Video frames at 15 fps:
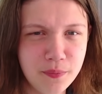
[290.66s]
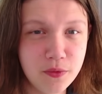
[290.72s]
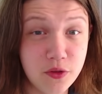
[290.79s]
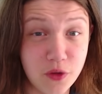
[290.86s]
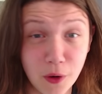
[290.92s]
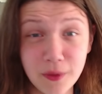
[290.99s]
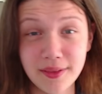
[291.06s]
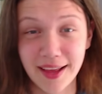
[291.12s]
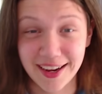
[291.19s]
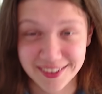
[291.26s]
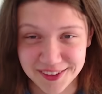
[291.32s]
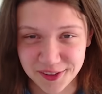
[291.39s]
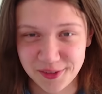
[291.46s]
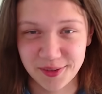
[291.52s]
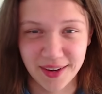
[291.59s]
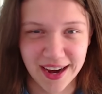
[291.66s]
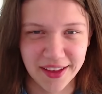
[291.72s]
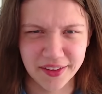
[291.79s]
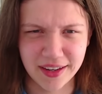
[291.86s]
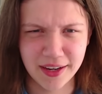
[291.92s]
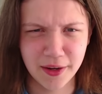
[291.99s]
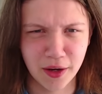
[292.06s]
don't like this
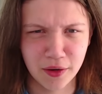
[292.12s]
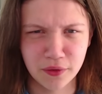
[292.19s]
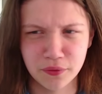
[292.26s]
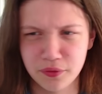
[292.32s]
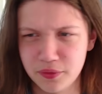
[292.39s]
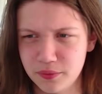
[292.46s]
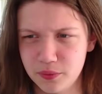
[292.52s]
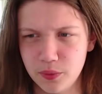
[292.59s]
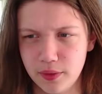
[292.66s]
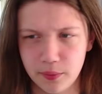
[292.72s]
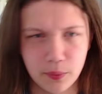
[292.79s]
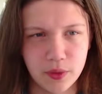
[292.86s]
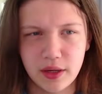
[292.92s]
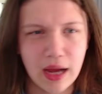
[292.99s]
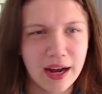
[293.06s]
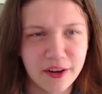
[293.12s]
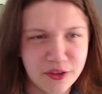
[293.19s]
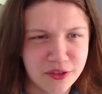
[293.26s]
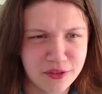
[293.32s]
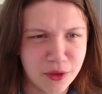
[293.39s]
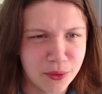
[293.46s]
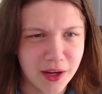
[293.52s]
reality of, you know, we're kind of
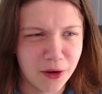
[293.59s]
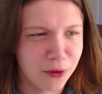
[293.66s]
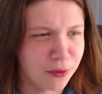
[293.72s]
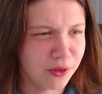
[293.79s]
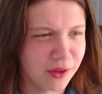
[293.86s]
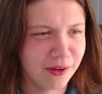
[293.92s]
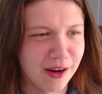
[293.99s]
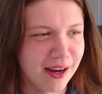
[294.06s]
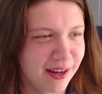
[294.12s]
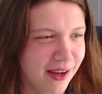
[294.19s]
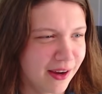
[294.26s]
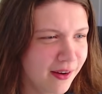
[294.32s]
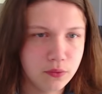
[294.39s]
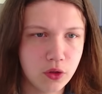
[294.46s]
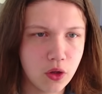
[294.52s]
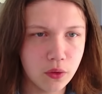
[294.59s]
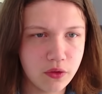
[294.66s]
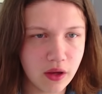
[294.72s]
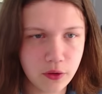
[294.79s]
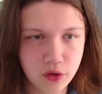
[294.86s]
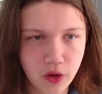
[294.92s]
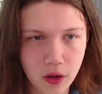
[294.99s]
just doing our own thing right now, go
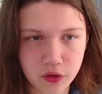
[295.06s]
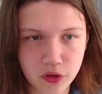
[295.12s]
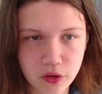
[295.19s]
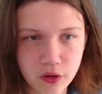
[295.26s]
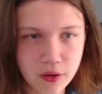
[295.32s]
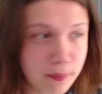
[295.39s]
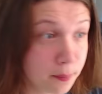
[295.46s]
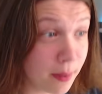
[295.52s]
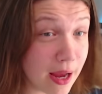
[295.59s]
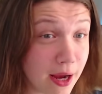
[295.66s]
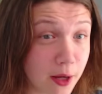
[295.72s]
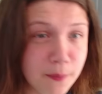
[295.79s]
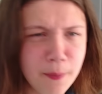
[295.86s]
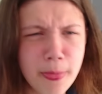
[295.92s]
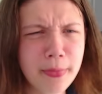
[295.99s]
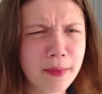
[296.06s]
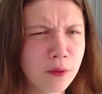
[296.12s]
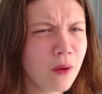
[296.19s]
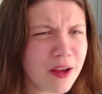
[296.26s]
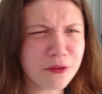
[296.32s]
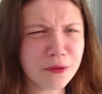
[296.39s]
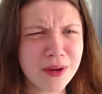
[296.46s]
tell Josh. Beg him.
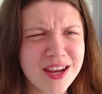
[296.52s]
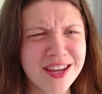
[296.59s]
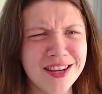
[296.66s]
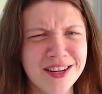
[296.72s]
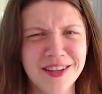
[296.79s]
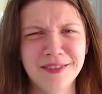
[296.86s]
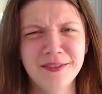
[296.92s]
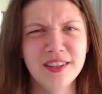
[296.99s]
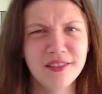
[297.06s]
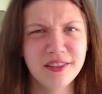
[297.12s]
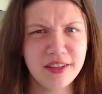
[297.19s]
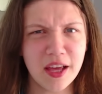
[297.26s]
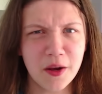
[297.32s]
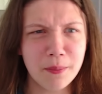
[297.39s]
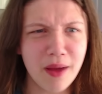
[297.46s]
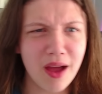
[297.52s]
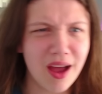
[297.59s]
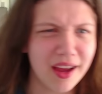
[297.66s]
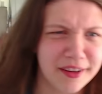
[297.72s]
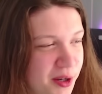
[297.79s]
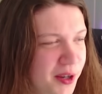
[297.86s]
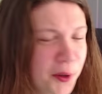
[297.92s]
Where's Reekid? Get him
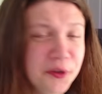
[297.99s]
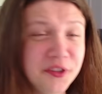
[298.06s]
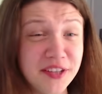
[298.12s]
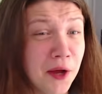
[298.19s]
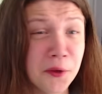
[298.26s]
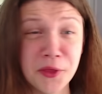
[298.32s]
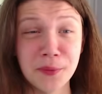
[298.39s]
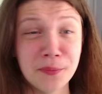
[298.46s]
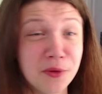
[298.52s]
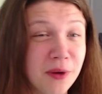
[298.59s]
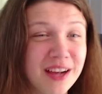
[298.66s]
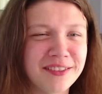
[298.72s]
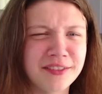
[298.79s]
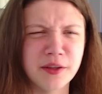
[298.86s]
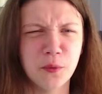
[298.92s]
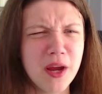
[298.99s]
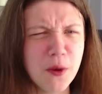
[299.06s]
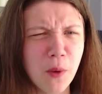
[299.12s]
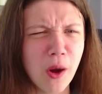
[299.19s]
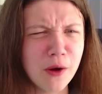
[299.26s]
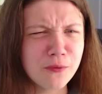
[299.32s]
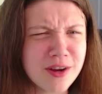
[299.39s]
back. Go tell them directly. We
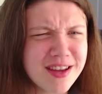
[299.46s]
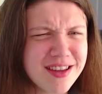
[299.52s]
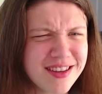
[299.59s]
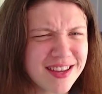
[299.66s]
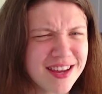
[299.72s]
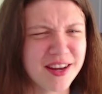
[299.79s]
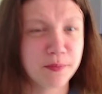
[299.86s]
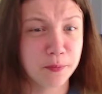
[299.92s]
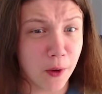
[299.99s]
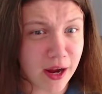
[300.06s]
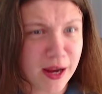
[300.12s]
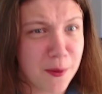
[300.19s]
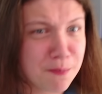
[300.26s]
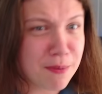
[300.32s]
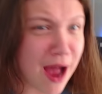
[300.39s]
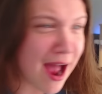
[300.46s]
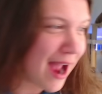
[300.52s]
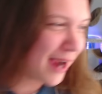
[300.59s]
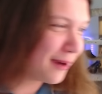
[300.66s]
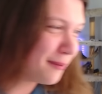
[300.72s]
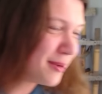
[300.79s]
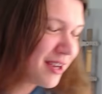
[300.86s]
want Reekid. Bring him
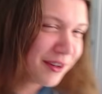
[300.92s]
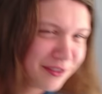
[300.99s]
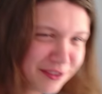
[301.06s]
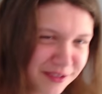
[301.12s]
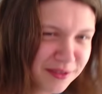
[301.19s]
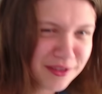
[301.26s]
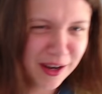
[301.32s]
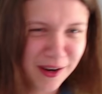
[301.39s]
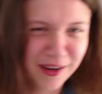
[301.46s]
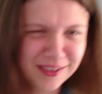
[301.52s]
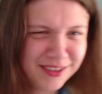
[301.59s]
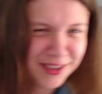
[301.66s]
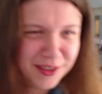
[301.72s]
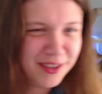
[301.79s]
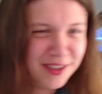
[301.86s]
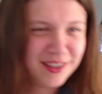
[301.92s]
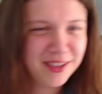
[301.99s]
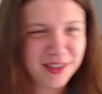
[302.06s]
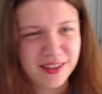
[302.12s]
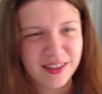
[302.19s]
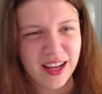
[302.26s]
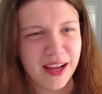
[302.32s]
back. Because, you know,
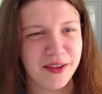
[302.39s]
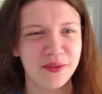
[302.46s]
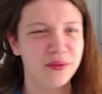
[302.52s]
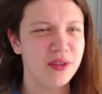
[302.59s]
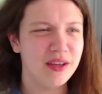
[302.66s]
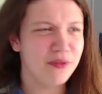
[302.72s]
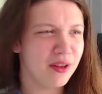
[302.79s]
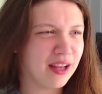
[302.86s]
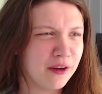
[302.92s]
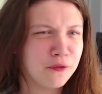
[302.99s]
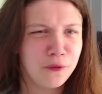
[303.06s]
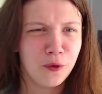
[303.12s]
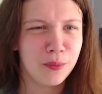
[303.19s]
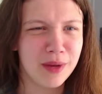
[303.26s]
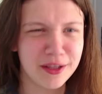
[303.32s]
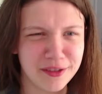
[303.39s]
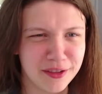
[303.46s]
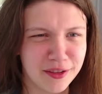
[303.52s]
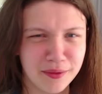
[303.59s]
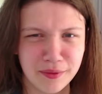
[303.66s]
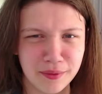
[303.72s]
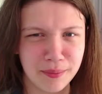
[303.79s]
I give it like four months
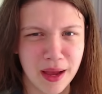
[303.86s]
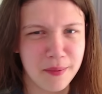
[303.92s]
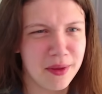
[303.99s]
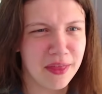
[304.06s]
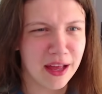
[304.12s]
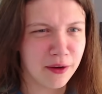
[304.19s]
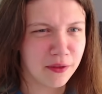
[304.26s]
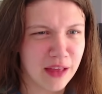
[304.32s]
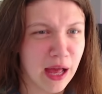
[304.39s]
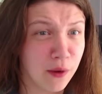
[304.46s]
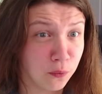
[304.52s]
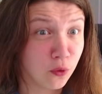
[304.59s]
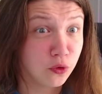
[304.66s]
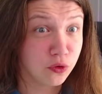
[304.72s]
and maybe that that will